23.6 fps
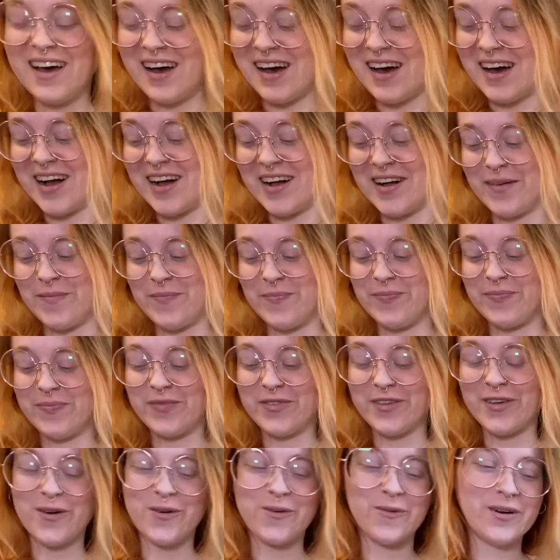
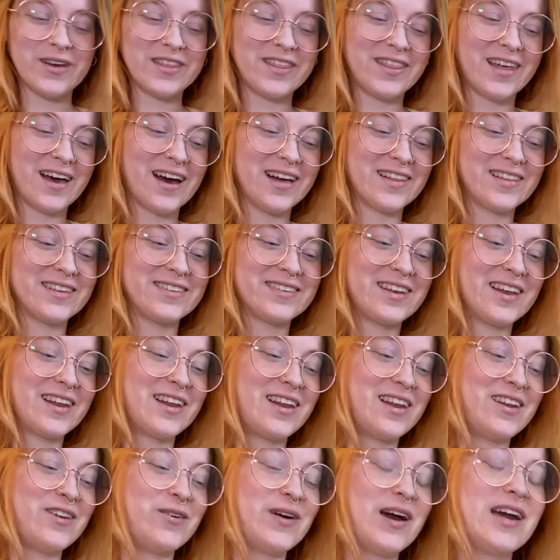So with that, let's get
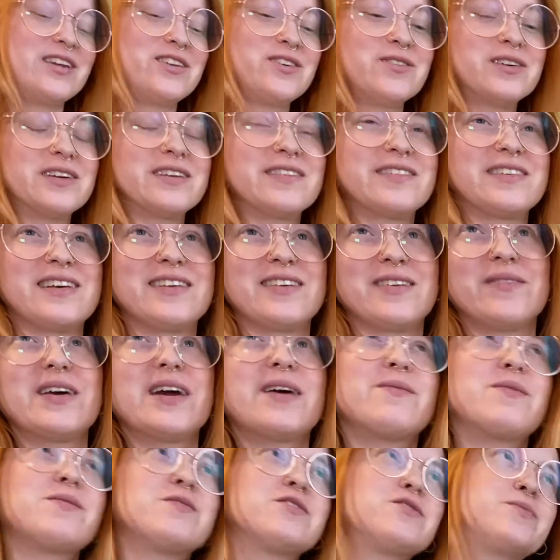into it. I do want to say something
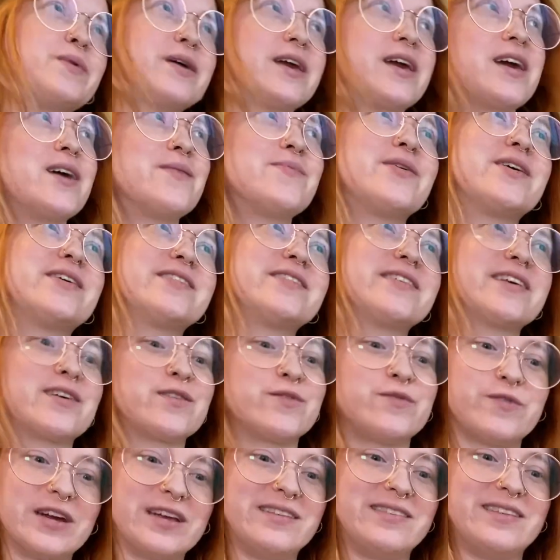I'm almost picking up on is like a
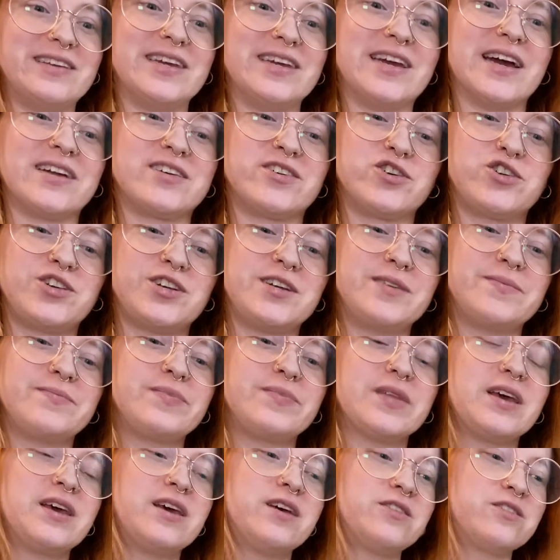feisty energy.
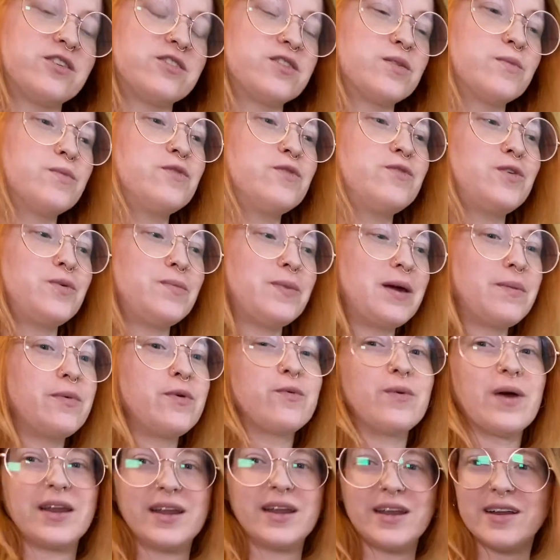So some of you might be
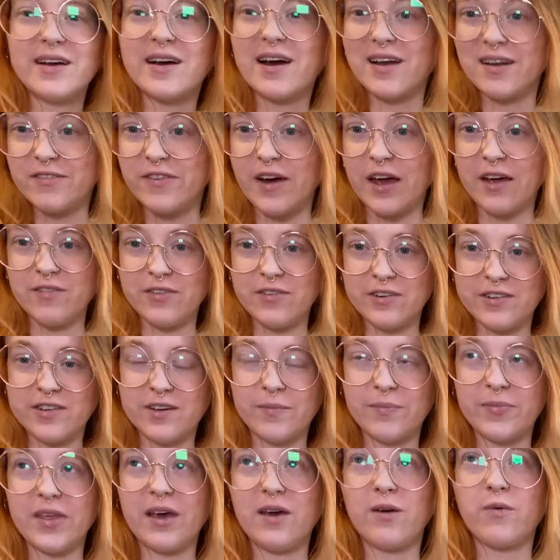ready to kind of fight for
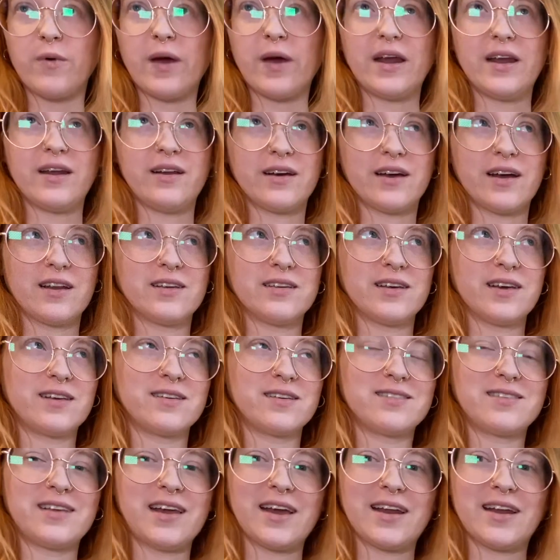something, ready to kind of like
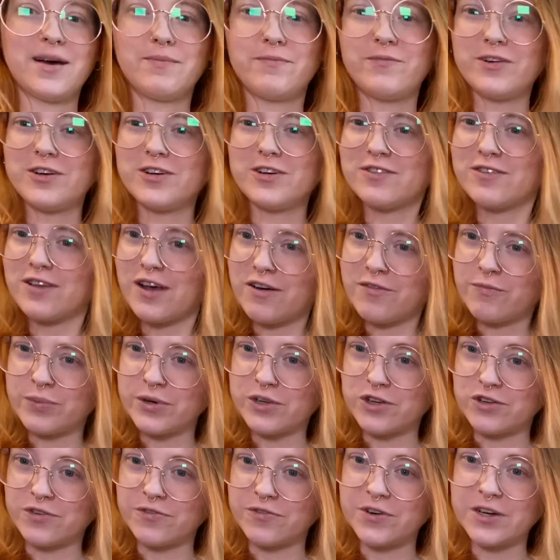stand up for yourself,
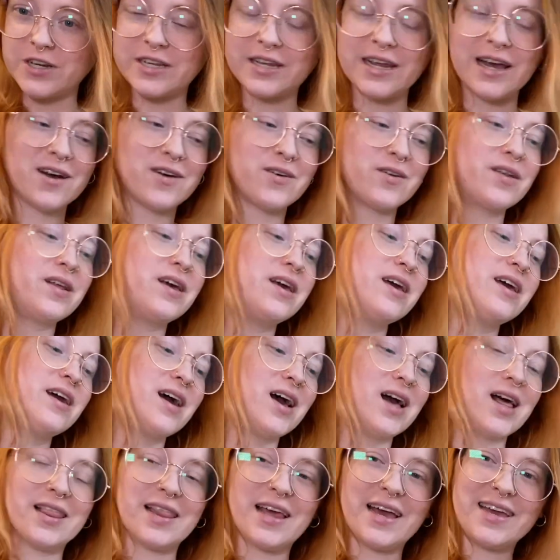put your foot down.
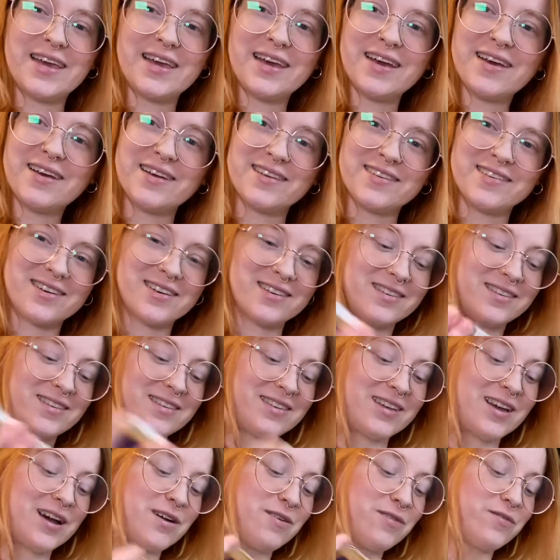I like it. It's good
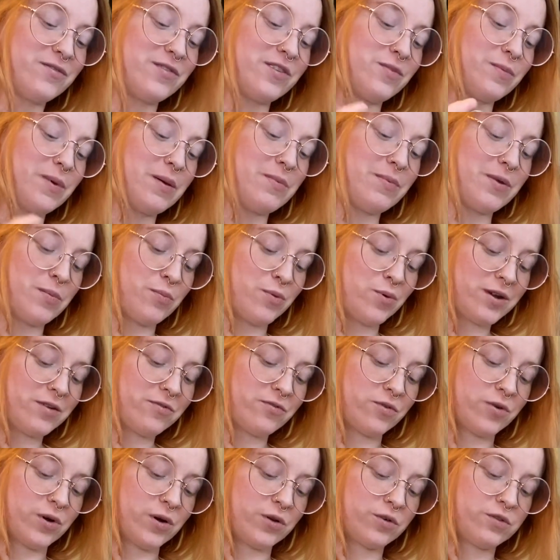stuff. This might be a point
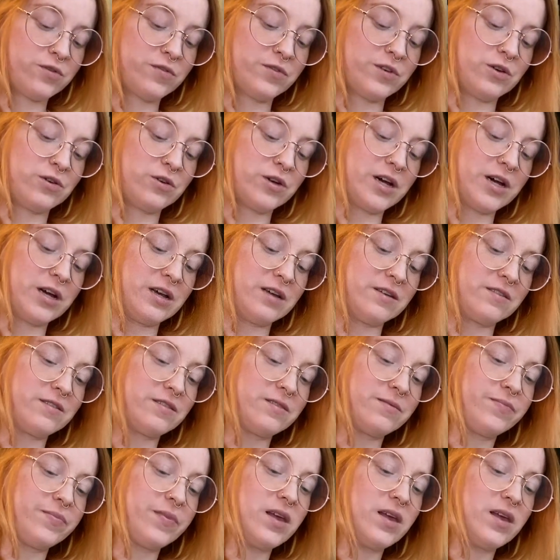of growth for you guys.